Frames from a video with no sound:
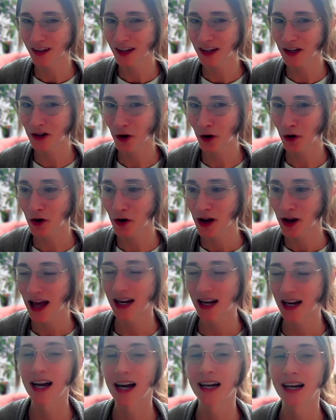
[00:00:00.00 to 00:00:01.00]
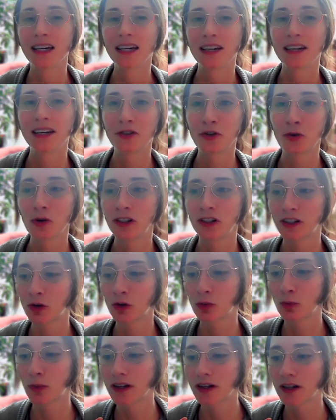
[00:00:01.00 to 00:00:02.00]
and it kind of gives you a
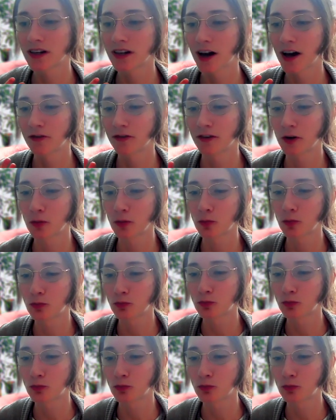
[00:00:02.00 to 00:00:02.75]
little bit of a